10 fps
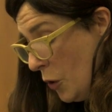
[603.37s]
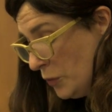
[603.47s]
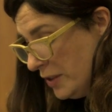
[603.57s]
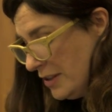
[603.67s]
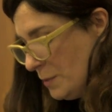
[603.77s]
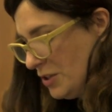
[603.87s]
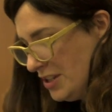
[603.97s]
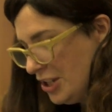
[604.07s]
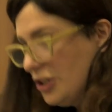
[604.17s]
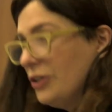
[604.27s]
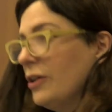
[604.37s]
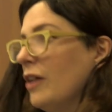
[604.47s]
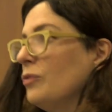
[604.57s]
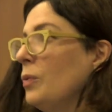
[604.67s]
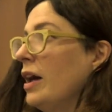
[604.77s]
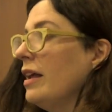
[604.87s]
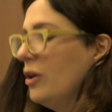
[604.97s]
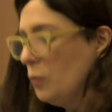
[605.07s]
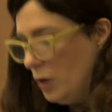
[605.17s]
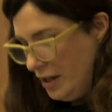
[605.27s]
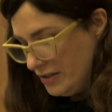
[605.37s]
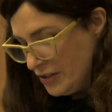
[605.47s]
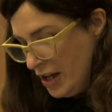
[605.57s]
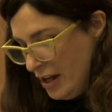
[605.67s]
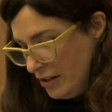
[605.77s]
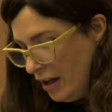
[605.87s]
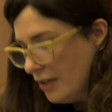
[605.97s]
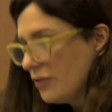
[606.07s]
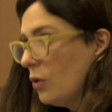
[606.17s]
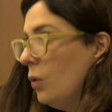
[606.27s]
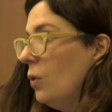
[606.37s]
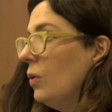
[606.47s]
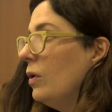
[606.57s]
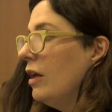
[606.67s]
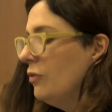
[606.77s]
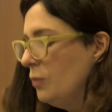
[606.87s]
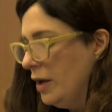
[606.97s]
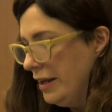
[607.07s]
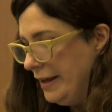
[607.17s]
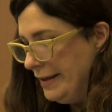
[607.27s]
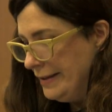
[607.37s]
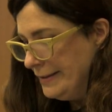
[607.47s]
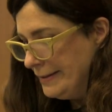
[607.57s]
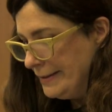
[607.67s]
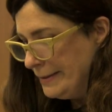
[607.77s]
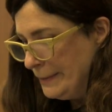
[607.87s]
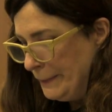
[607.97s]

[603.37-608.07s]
only the particular of what it wants, not the whole of what is.